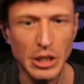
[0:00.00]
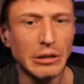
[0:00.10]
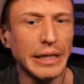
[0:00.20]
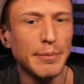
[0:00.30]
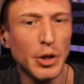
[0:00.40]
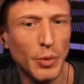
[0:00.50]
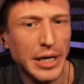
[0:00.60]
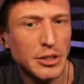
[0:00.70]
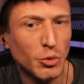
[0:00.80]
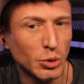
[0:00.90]
claim the
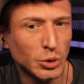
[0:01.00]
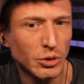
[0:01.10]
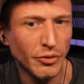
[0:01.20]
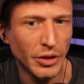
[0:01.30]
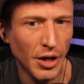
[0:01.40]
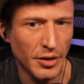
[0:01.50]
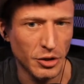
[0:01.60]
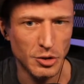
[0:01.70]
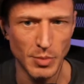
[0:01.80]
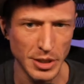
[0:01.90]
right to rule over
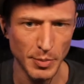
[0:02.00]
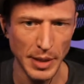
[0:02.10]
others must